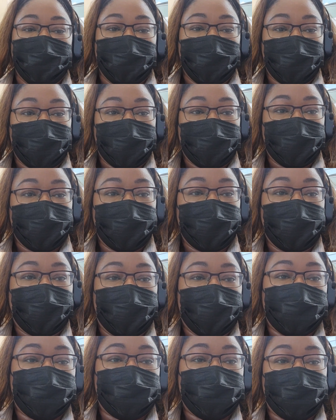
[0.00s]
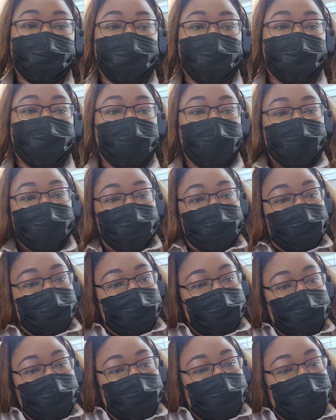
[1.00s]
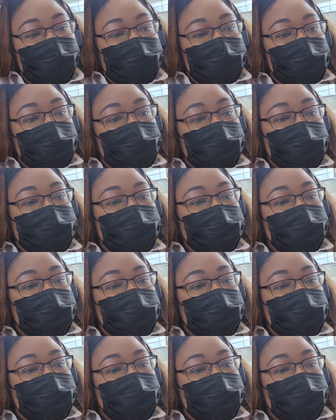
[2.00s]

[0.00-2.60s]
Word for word: All right, you guys. So I'm inside. I'm all checked